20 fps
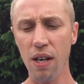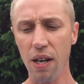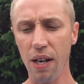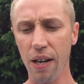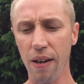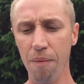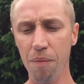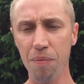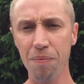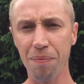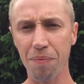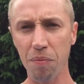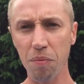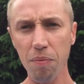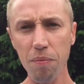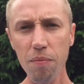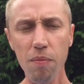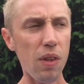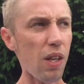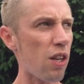Um,
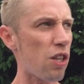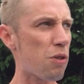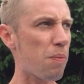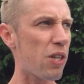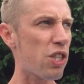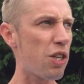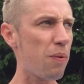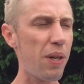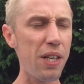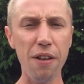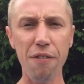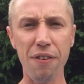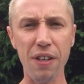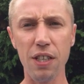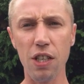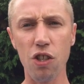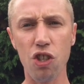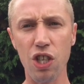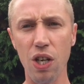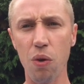especially when you
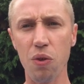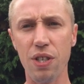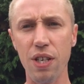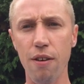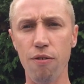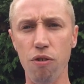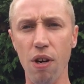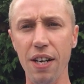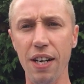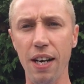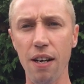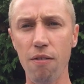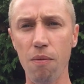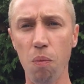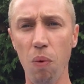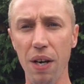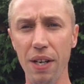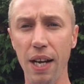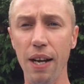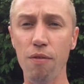think that Chelsea have run it
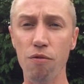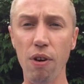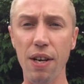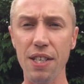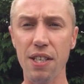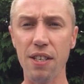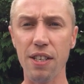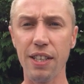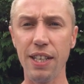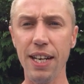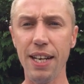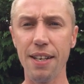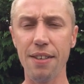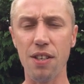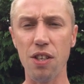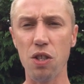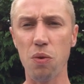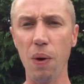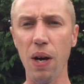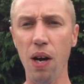won it in recent
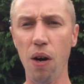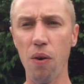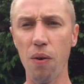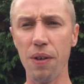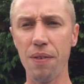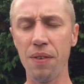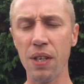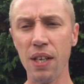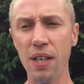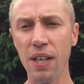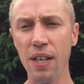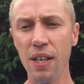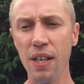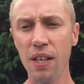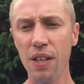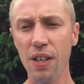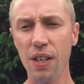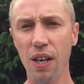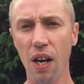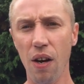years as well. And,
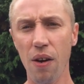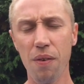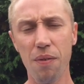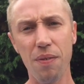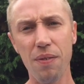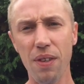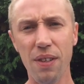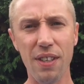you know,